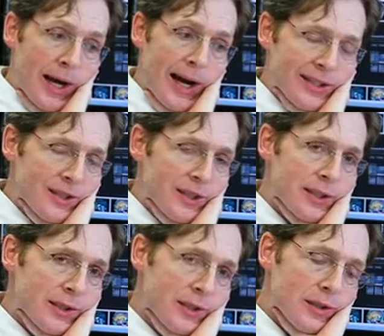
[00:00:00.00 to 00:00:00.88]
I
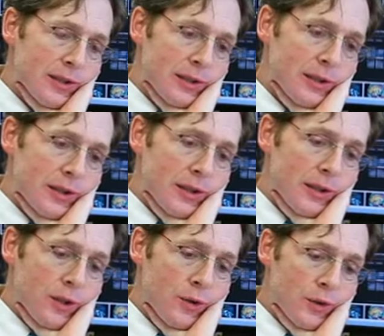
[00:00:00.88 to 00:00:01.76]
suggest that
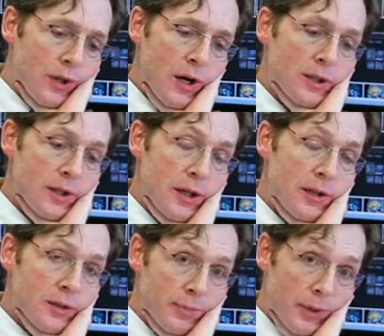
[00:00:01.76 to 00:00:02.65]
you talk to
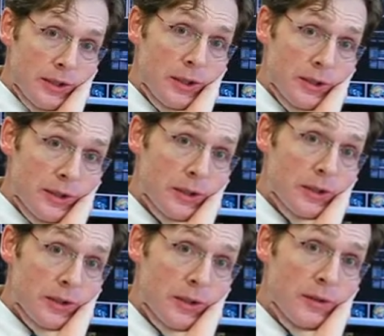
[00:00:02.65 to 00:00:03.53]
other
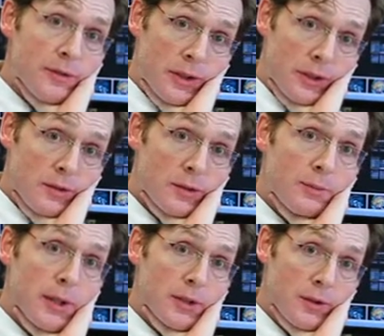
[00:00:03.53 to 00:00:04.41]
specialists in the field to
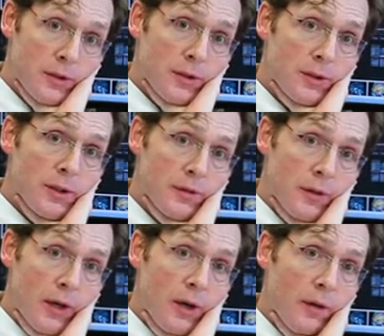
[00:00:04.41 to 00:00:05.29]
make sure that you've
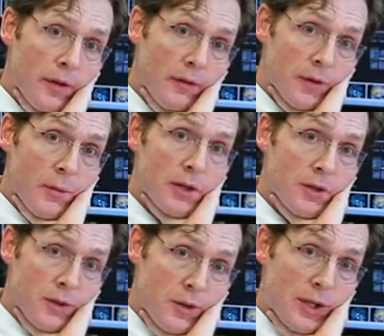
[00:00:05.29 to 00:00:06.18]
got all the
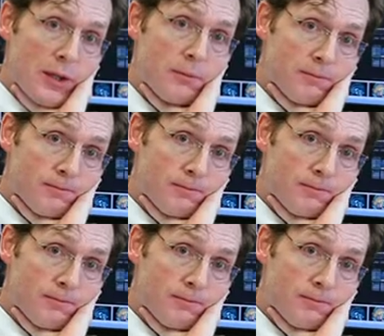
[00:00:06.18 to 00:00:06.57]
information you need.